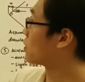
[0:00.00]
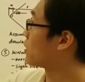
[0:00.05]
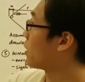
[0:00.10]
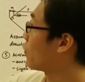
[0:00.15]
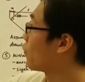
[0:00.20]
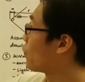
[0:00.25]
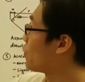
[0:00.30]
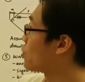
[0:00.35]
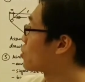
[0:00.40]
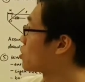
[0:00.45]
The
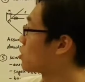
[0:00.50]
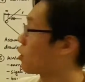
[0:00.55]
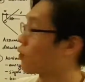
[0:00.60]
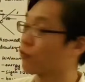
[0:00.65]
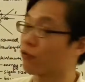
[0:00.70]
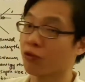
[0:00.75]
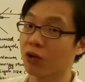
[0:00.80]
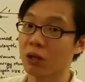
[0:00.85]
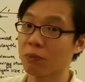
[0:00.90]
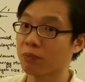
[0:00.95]
definition
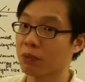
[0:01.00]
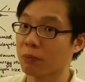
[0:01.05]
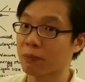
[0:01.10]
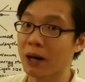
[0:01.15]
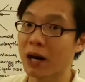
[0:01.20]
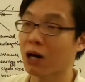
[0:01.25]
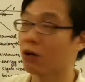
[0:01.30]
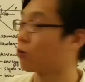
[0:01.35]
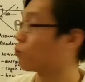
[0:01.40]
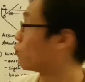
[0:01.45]
of grain per
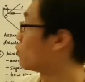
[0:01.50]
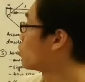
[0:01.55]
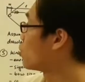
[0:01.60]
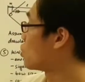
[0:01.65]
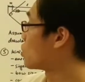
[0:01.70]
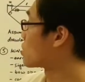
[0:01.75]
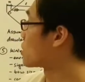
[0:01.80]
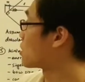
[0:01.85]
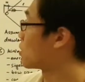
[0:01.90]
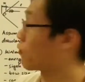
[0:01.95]
pound,
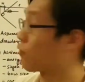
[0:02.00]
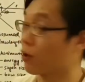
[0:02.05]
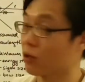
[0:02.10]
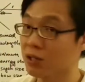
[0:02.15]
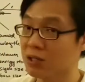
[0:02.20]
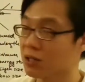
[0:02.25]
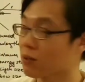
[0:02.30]
which is very